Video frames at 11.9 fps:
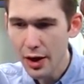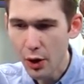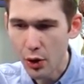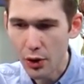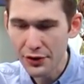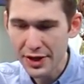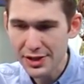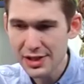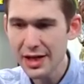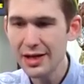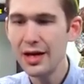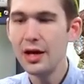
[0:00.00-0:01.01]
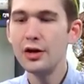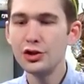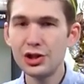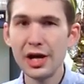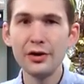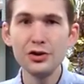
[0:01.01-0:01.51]
All that said,
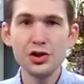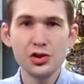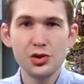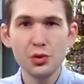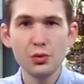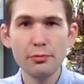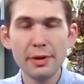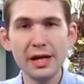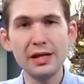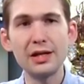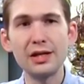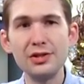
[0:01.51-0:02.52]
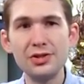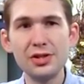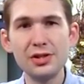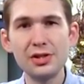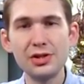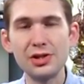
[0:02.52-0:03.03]
challenges do remain.
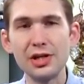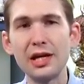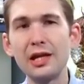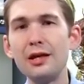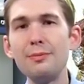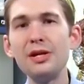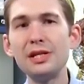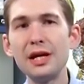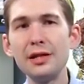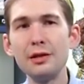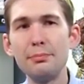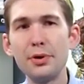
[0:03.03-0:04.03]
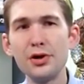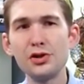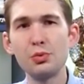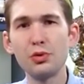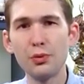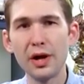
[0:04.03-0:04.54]
Consistency. Can they maintain the
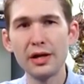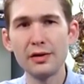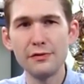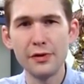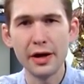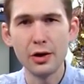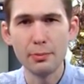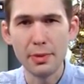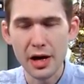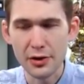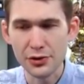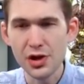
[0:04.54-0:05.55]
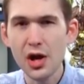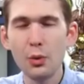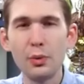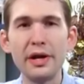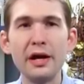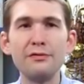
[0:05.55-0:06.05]
buzz with rank-and-file models?
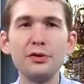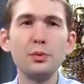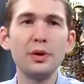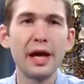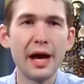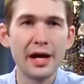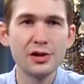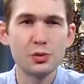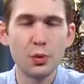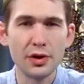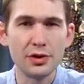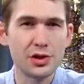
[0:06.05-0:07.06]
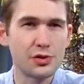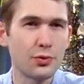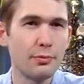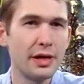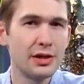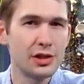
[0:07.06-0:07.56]
When everyone has one, does it
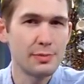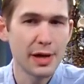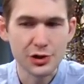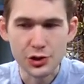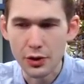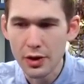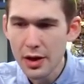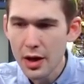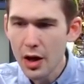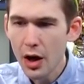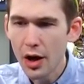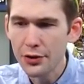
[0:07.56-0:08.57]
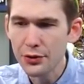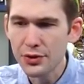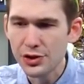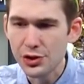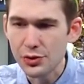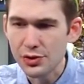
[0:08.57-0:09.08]
remain special? Other
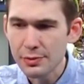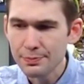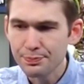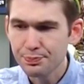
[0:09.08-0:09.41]
issues.